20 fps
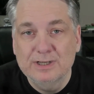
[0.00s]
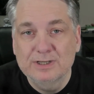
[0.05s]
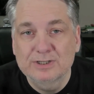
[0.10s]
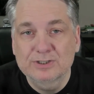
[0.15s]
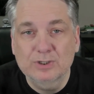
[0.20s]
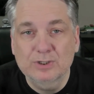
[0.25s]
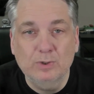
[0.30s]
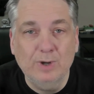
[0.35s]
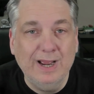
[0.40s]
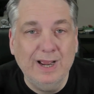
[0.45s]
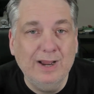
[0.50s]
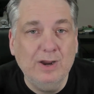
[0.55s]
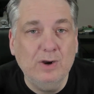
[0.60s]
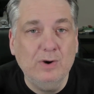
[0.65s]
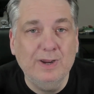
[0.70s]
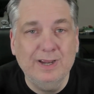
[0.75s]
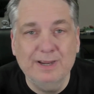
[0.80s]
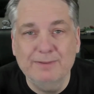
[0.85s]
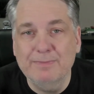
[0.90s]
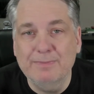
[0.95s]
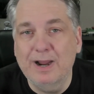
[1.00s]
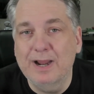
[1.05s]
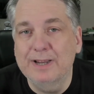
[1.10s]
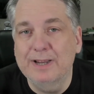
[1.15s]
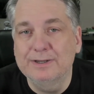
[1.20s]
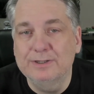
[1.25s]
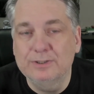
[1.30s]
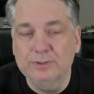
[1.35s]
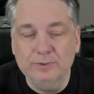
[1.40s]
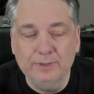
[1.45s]
So how am
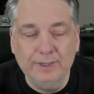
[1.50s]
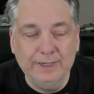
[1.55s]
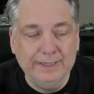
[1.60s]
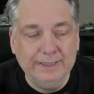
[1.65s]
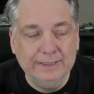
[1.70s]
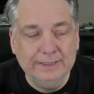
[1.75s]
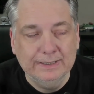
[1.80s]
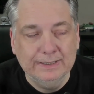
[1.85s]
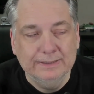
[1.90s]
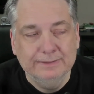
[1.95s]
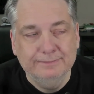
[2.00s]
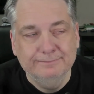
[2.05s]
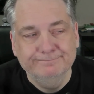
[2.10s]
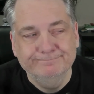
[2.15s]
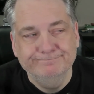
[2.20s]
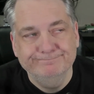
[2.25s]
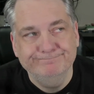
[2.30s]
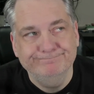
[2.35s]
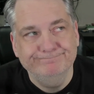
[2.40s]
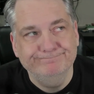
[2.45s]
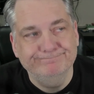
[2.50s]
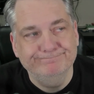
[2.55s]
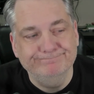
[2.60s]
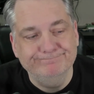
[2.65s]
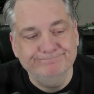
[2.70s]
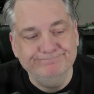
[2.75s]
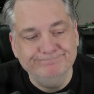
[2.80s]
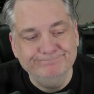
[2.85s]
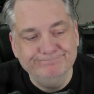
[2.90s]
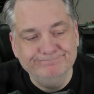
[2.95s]
I doing?
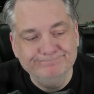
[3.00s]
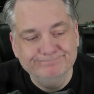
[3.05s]
Hmm.